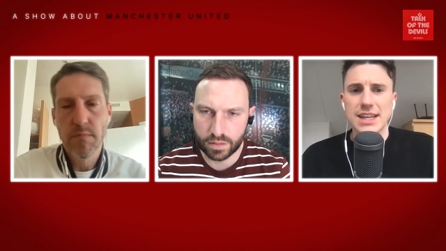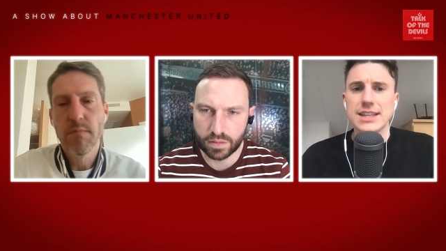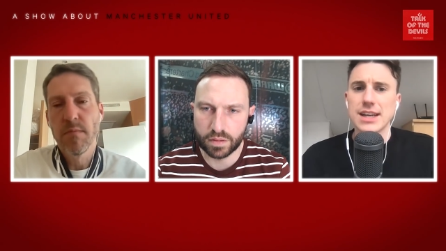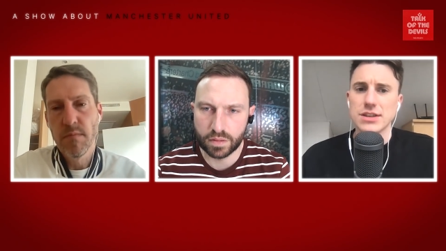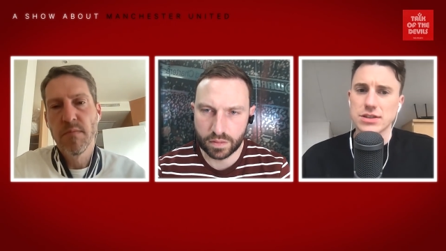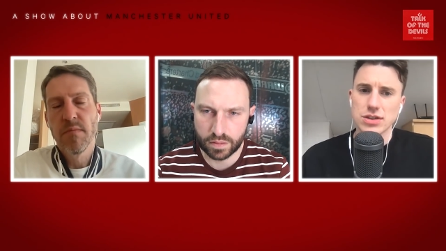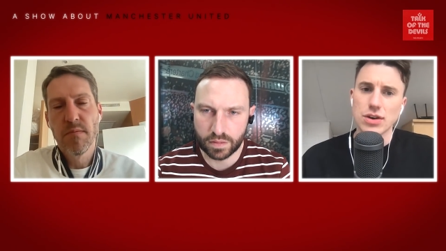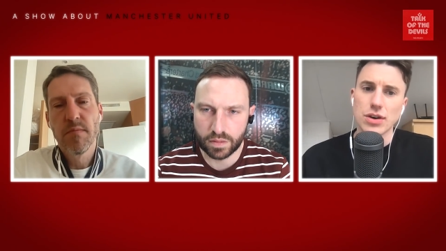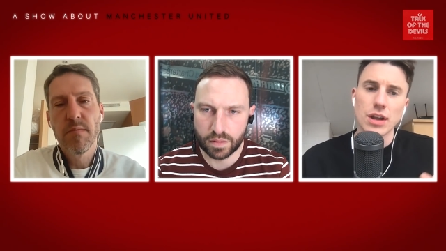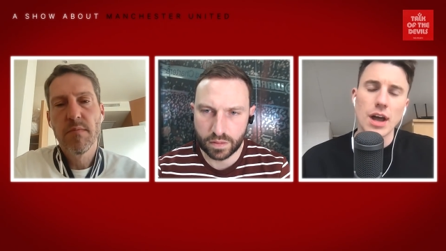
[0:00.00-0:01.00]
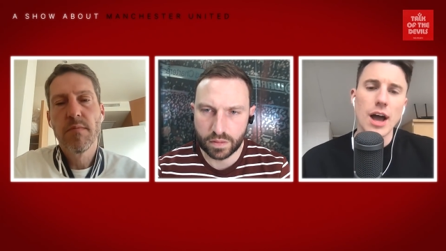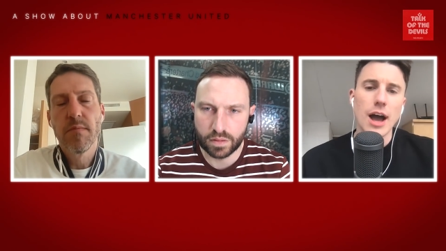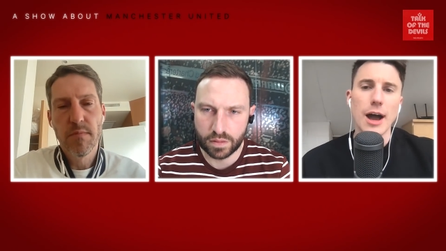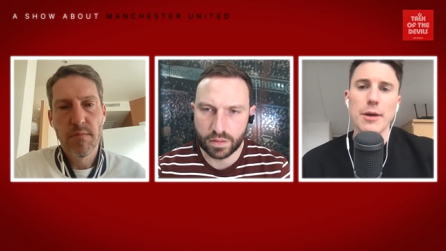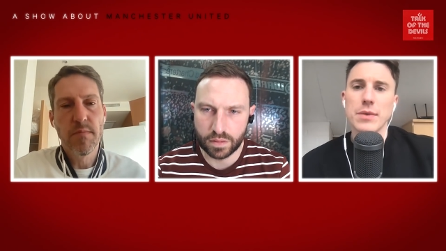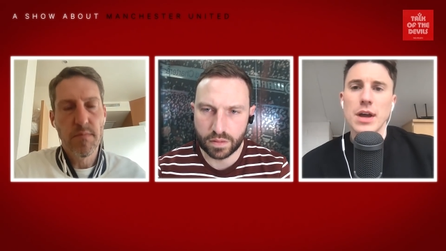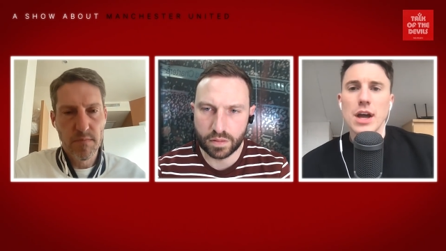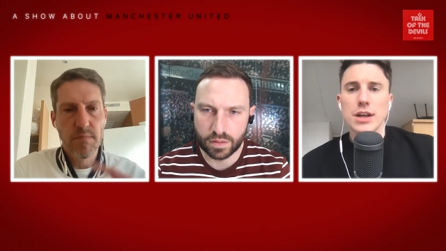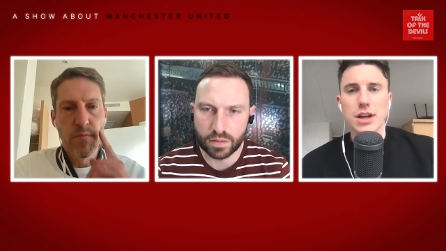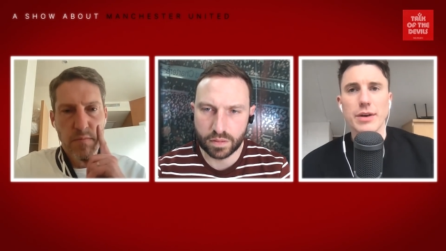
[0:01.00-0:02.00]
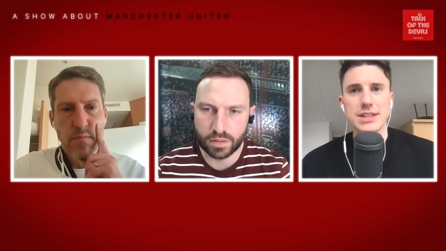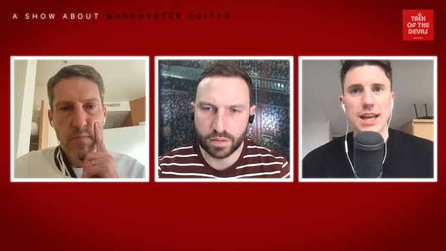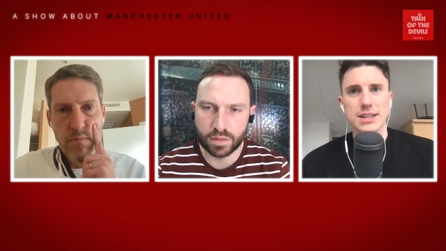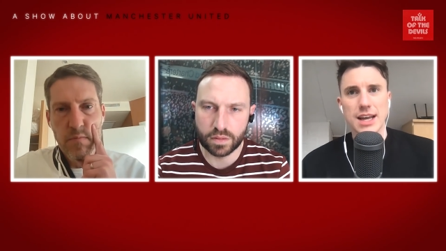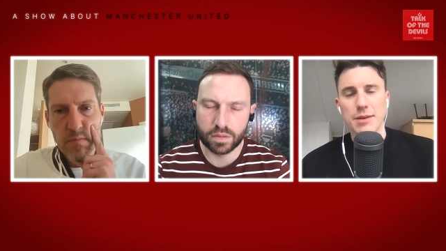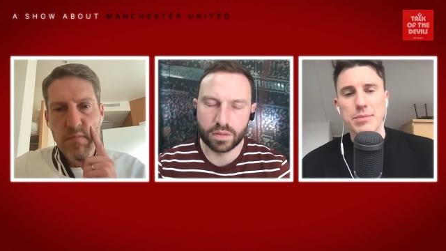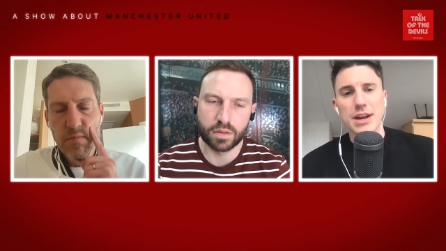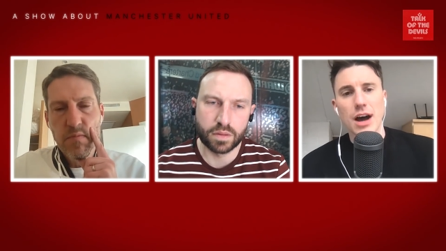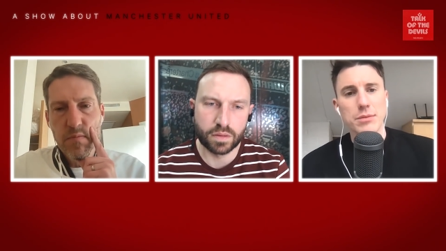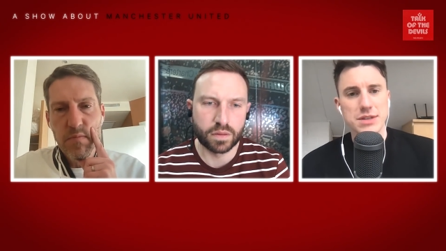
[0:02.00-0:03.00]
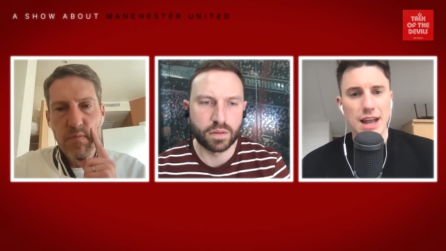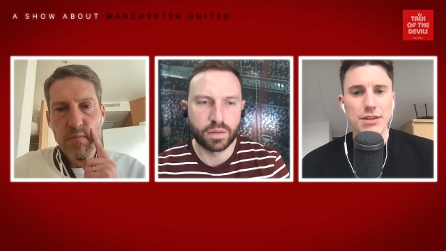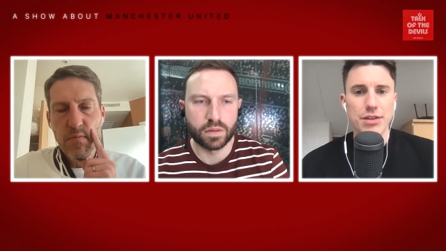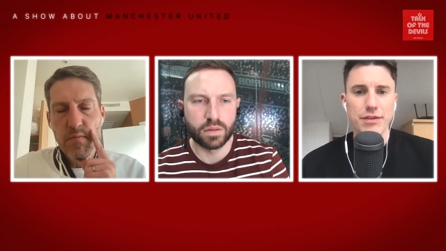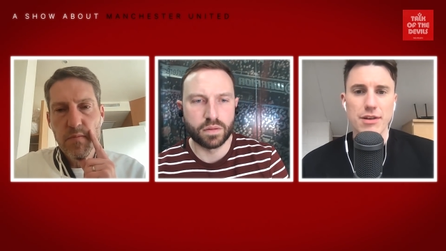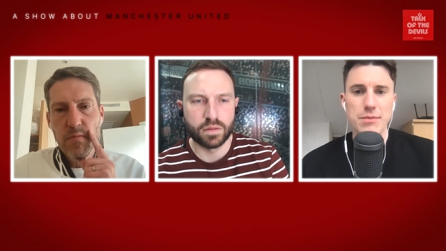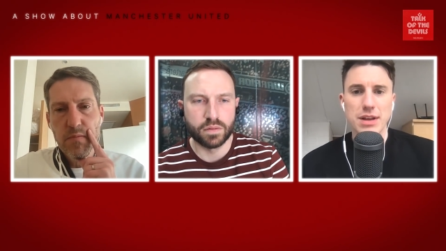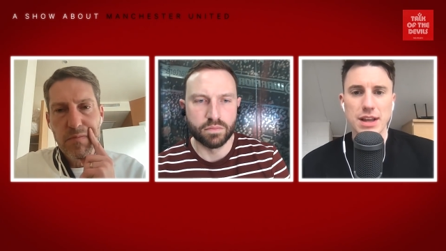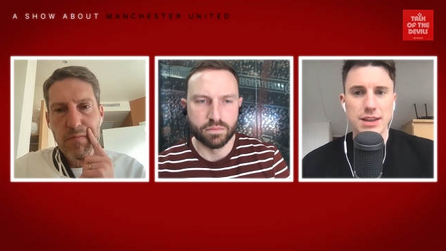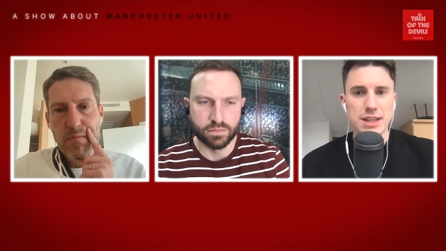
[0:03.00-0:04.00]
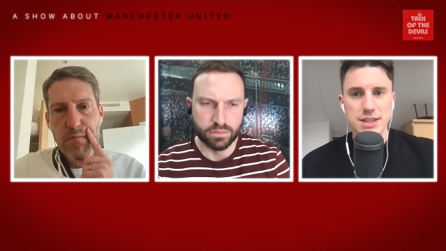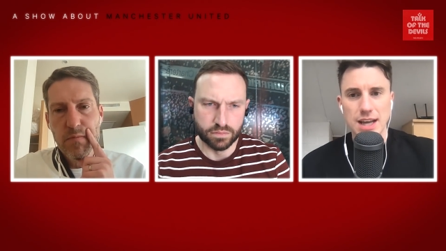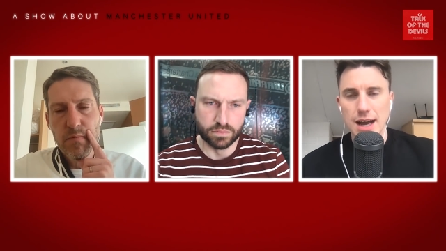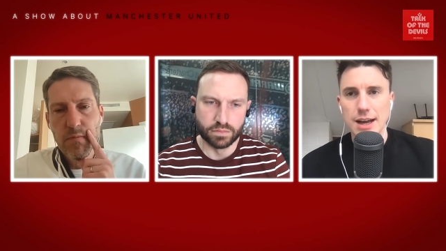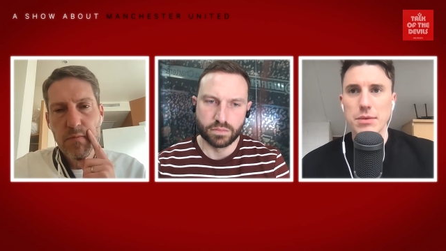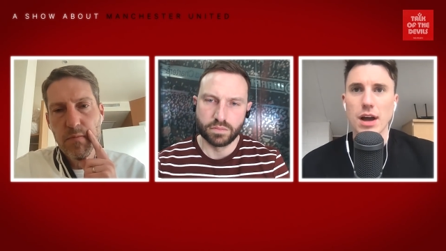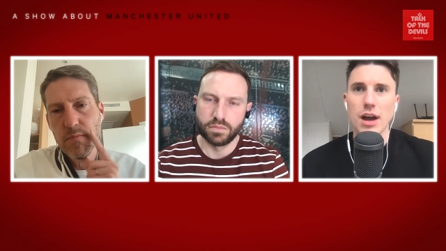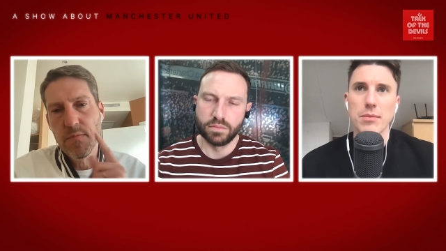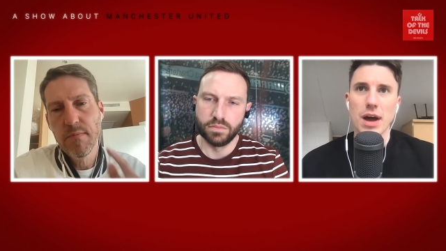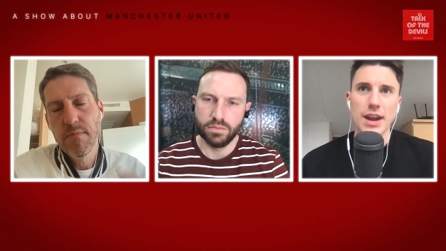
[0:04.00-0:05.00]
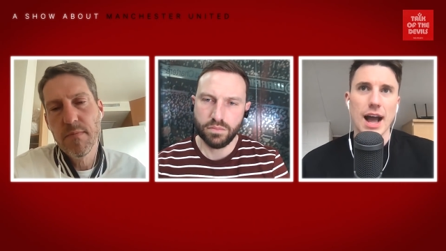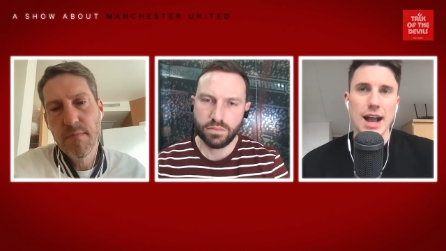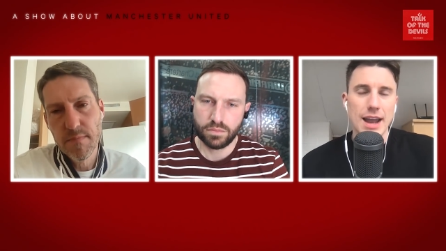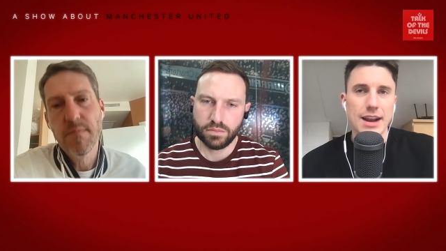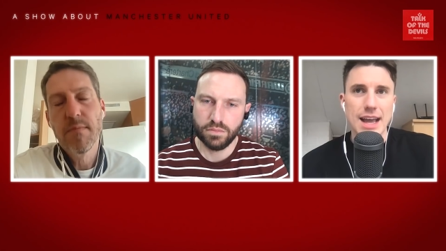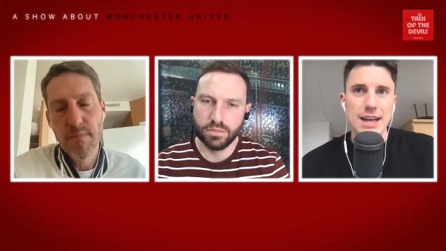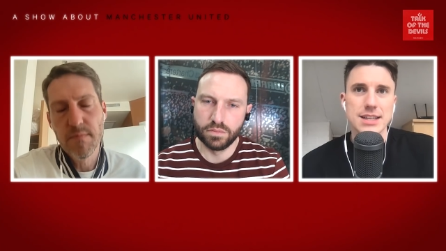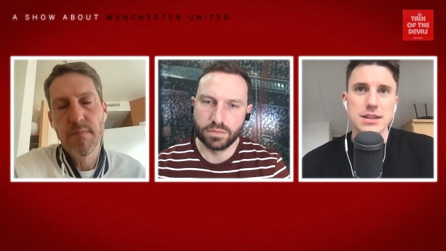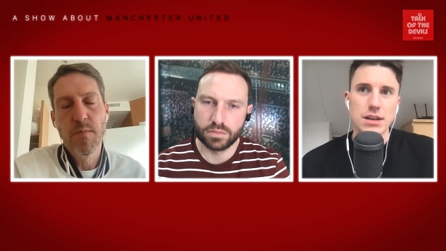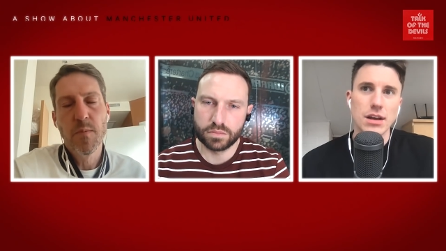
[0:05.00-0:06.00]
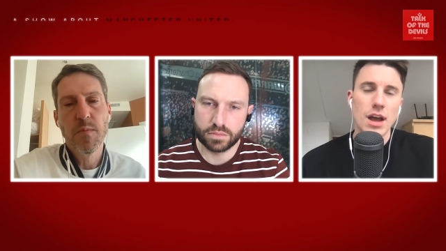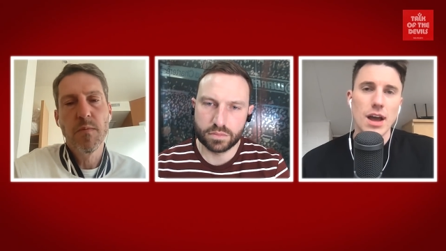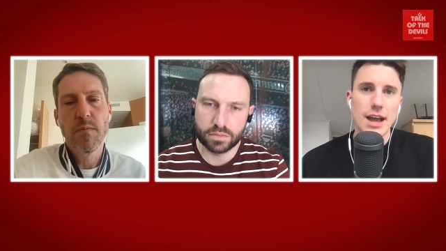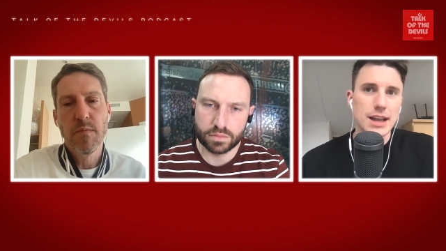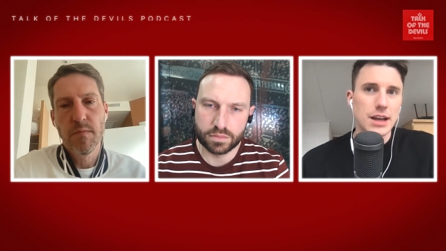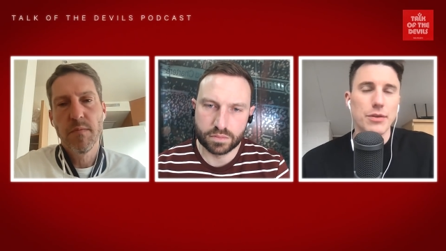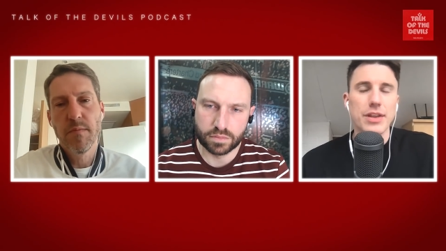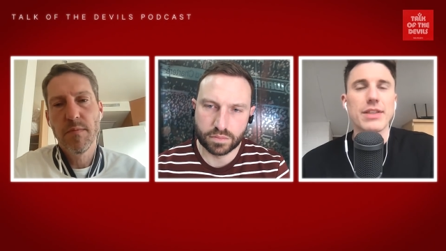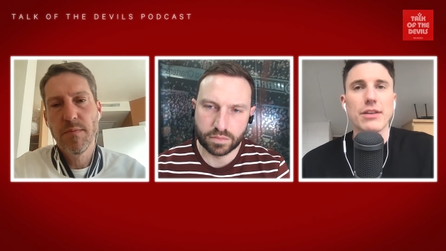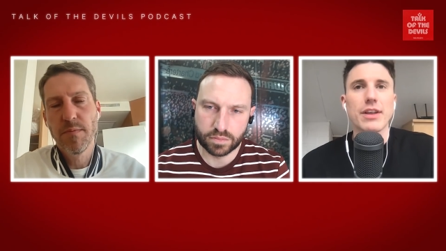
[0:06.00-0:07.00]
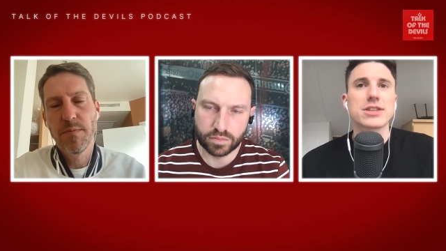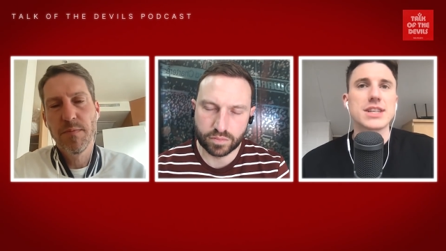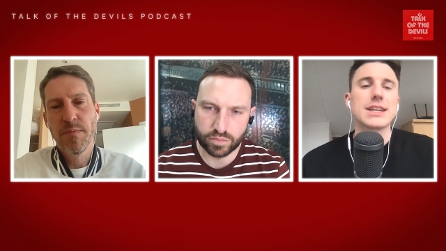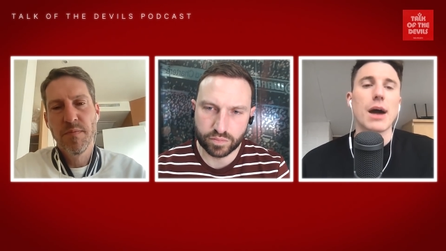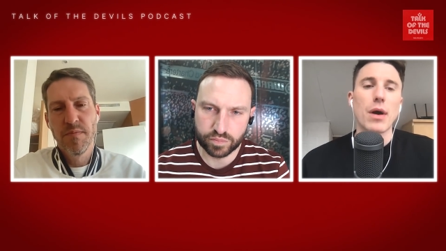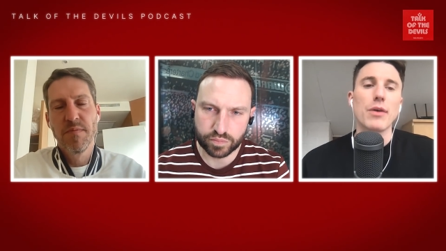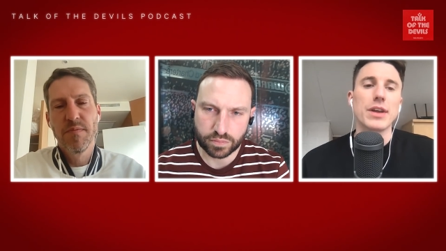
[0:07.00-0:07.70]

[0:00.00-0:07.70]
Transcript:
Speaker 1: details at all. Um, so it's it's kind of been arm's length for him in, in this time, um, and I, I kind of guess that you know they'll, they'll sit down, won't they?